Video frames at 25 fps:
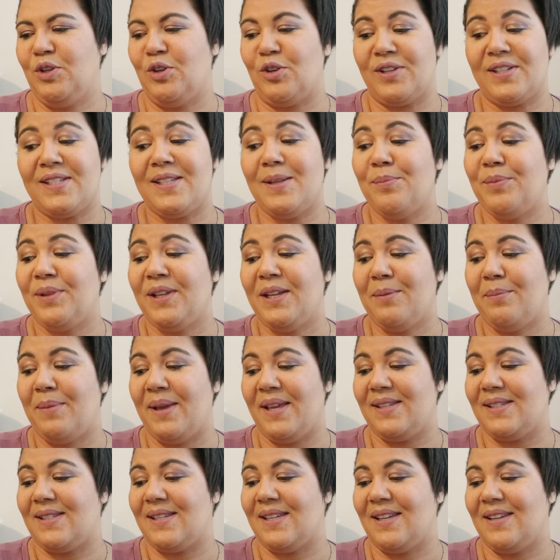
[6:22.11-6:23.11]
you are simply
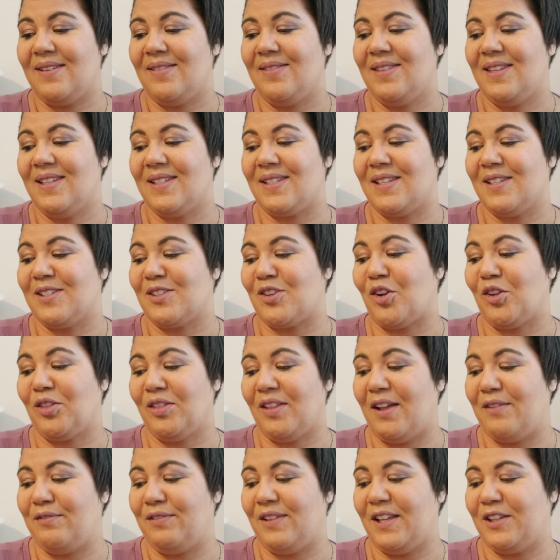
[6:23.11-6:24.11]
amazing, this is our
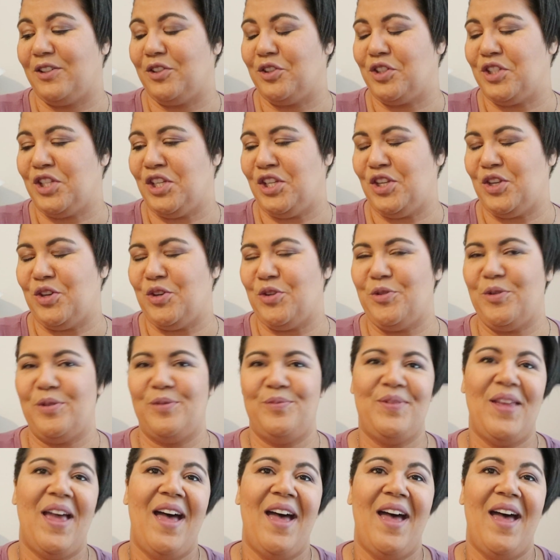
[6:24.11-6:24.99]
love letter to you.